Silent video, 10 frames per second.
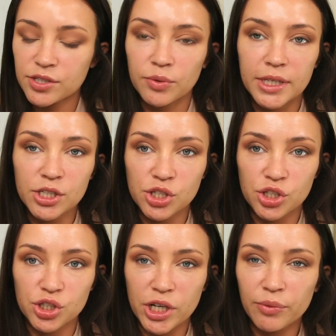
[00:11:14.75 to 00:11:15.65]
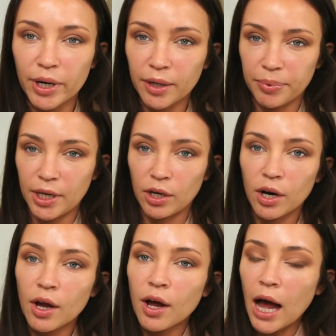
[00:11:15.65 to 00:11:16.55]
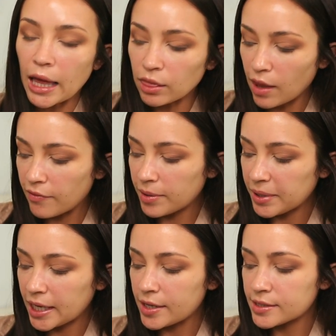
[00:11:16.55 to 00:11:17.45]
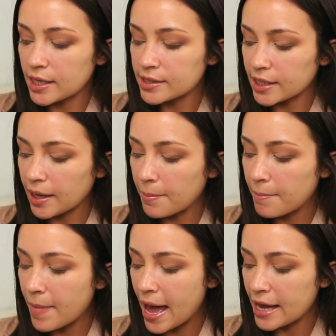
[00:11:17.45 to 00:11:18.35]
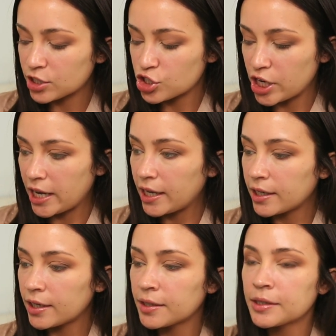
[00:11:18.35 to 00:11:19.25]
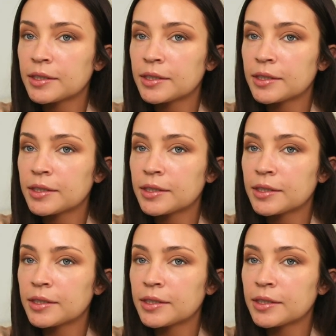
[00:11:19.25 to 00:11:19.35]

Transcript: So this shade right up here, I love it because it's like a matte shade